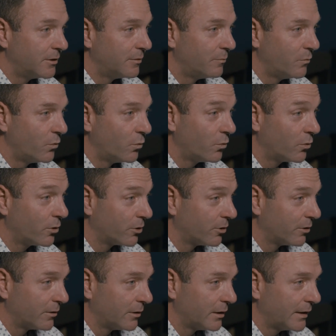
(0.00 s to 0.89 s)

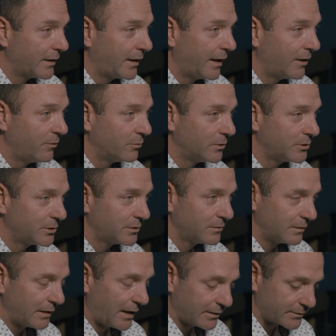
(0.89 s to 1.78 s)
more again, which
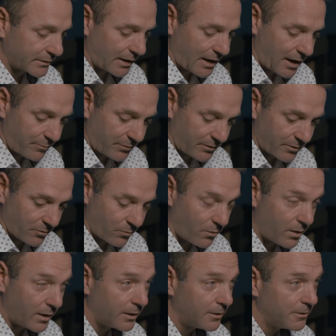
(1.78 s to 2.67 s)
hasn't happened in a
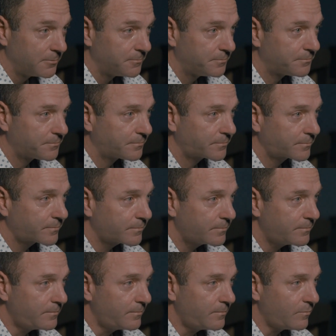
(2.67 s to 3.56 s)
while.
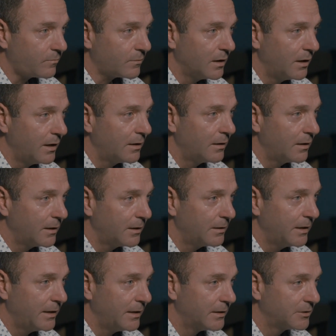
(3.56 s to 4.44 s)
And uh,
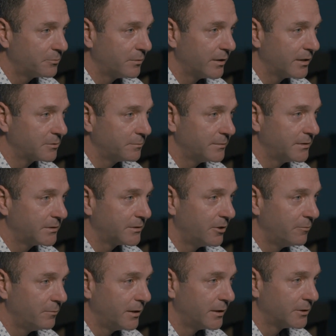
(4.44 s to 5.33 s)
he has blessed me
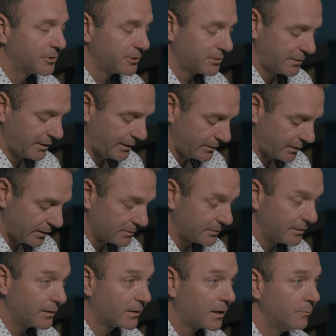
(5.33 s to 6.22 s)
so much. He
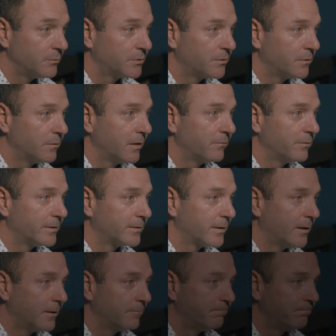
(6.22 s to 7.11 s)
does, he comes through every time.